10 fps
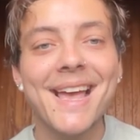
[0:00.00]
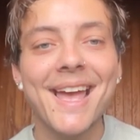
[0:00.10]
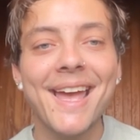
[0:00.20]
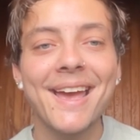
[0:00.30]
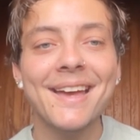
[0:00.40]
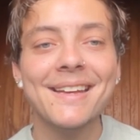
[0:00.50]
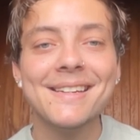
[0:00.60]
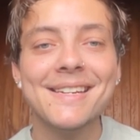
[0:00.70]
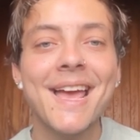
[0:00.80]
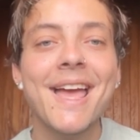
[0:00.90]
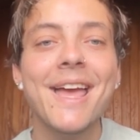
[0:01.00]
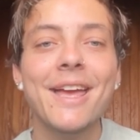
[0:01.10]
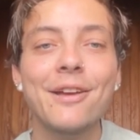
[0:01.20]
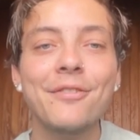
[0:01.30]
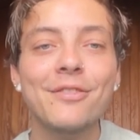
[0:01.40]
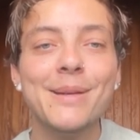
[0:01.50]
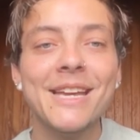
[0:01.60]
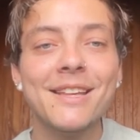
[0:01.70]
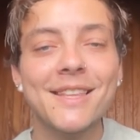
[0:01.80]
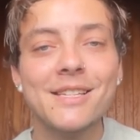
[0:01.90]
And if you've
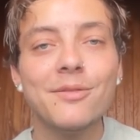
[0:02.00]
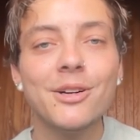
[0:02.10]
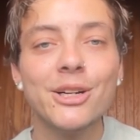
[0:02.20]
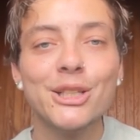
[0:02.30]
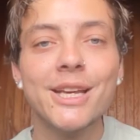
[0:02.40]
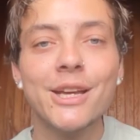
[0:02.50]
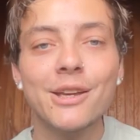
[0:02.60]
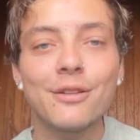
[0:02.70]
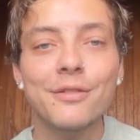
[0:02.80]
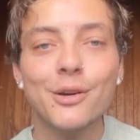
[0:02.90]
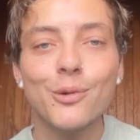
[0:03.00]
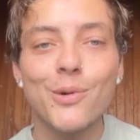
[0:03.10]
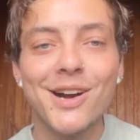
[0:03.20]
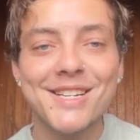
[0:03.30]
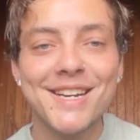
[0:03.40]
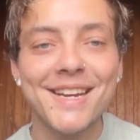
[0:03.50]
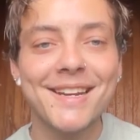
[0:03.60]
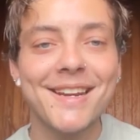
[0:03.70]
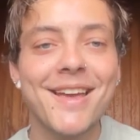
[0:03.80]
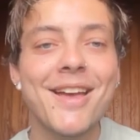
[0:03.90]
made it this far, thank you for
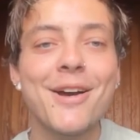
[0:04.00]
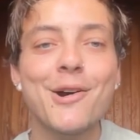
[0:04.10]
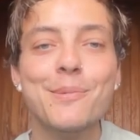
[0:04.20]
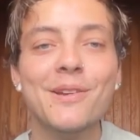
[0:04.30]
watching. Hope you